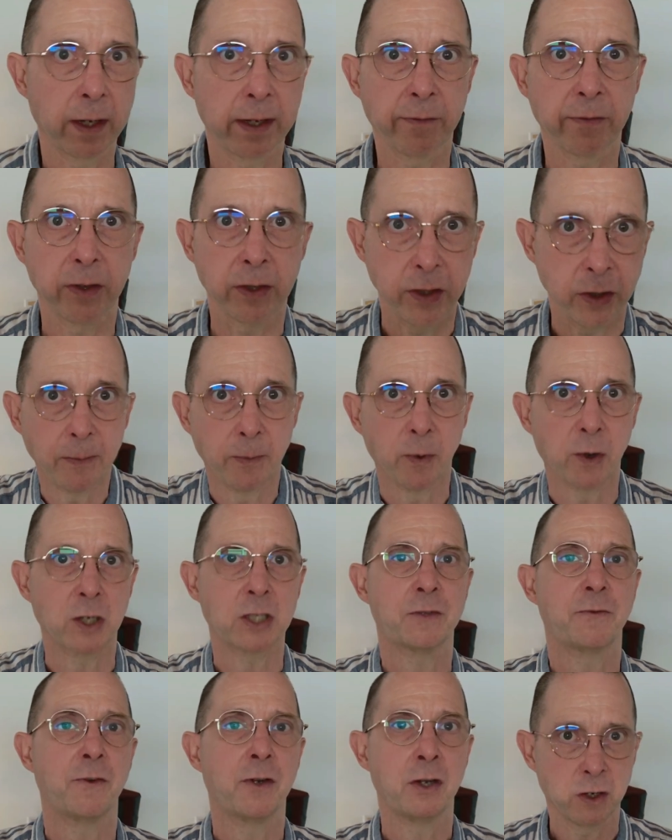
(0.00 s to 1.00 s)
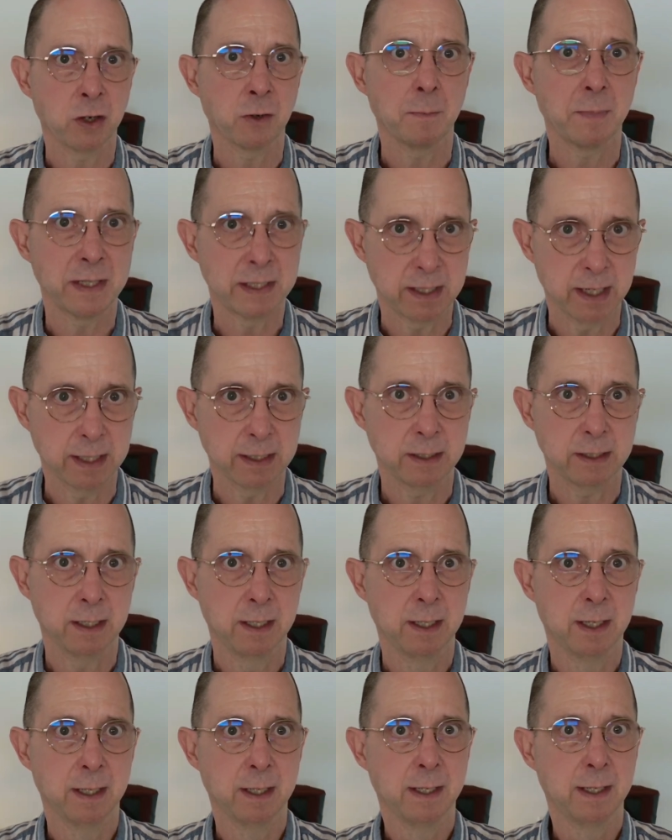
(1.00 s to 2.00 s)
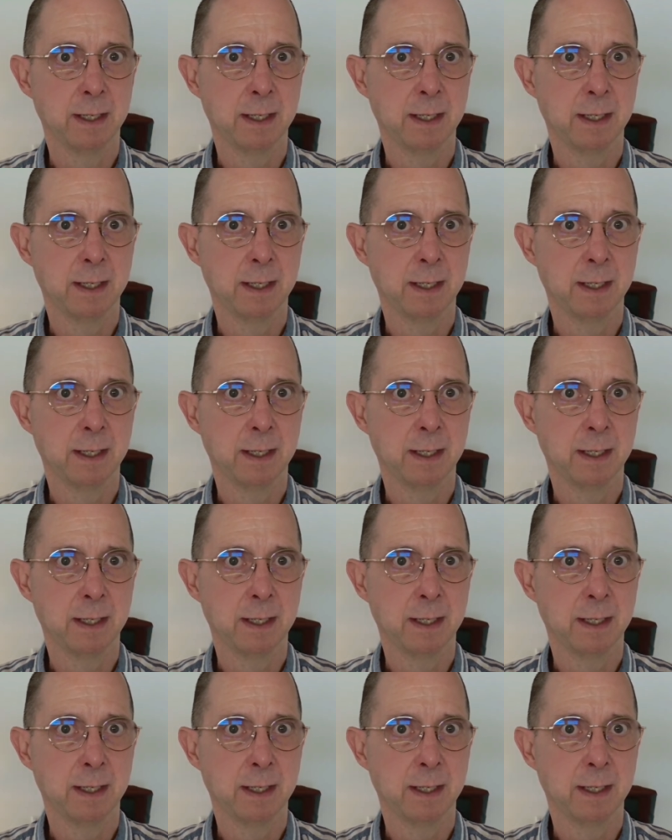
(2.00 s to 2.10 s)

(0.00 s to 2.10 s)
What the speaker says: whatever works for your business.